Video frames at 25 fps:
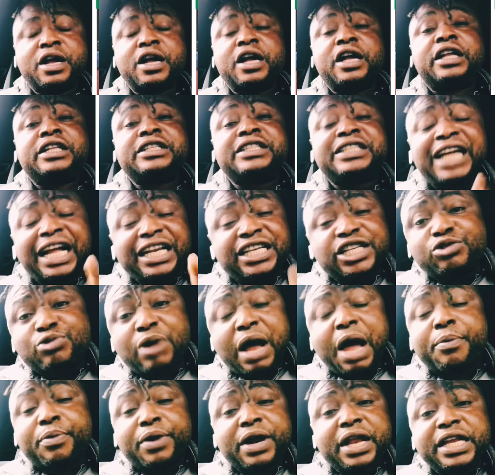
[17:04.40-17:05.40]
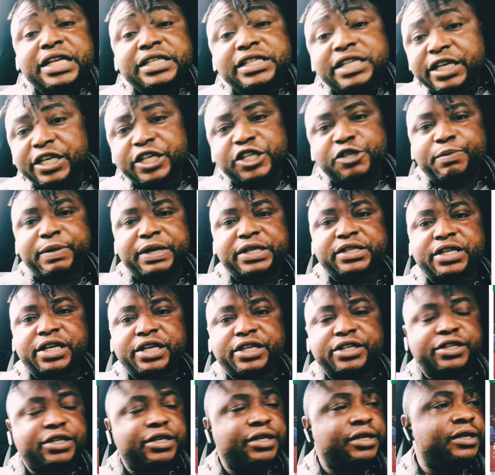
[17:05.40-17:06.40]
That is why I'm releasing this
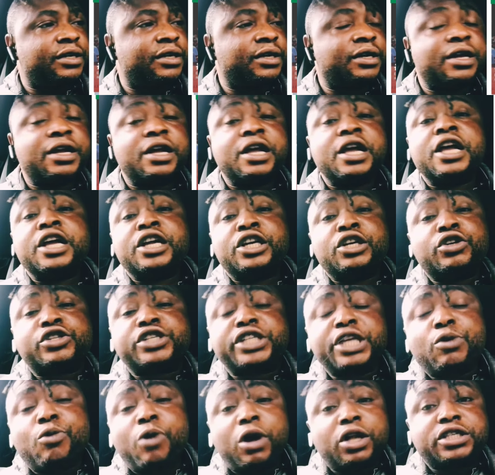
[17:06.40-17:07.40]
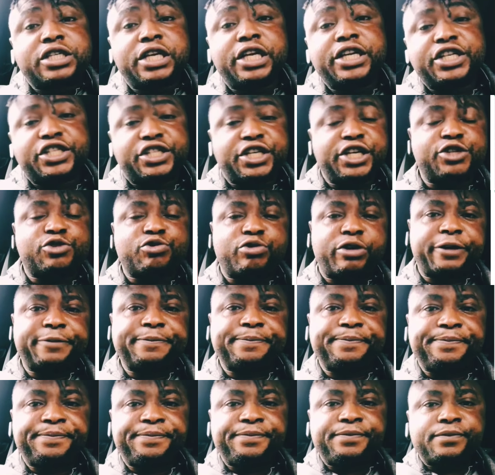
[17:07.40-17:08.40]
message. You see, one thing is this one.
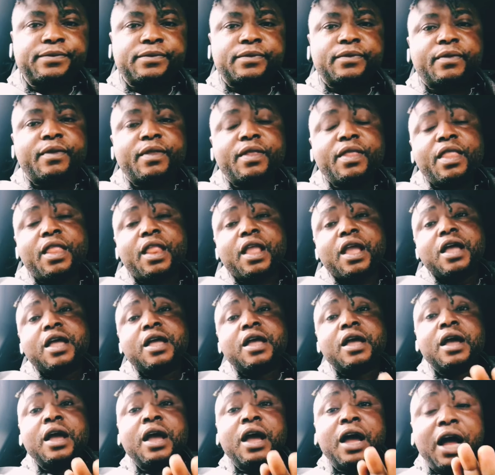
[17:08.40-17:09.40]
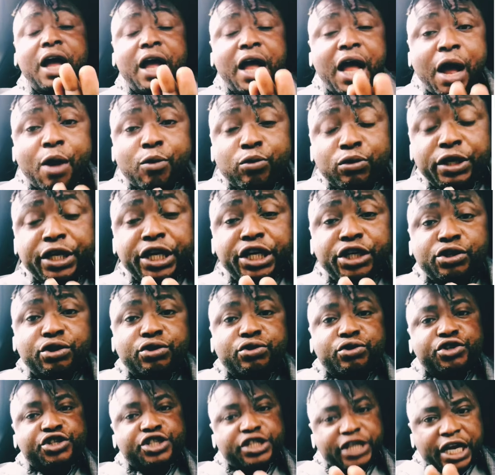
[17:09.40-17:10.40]
I will need you
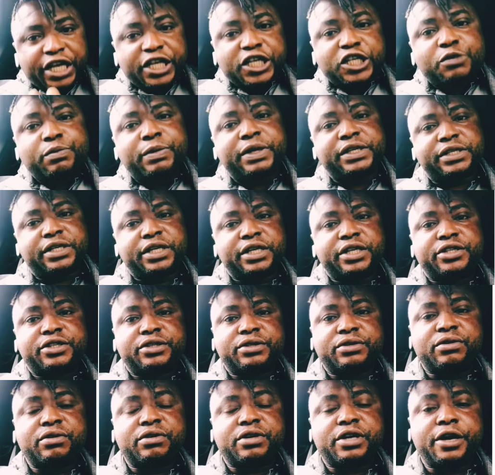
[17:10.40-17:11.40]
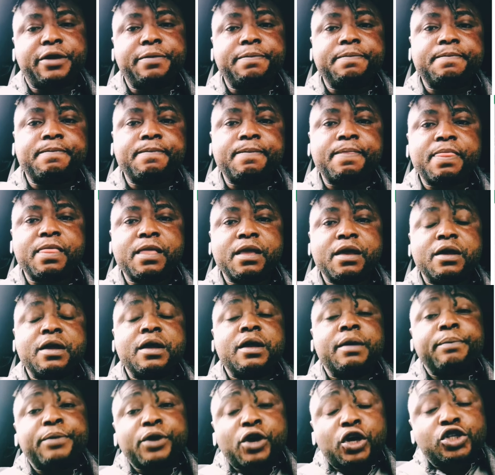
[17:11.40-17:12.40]
to share this message, okay?
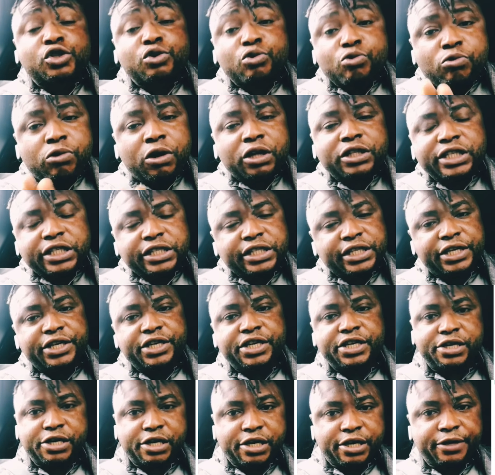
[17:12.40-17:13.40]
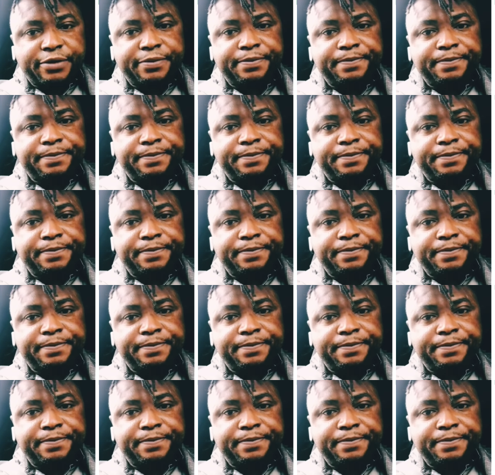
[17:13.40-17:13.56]
Because what is in here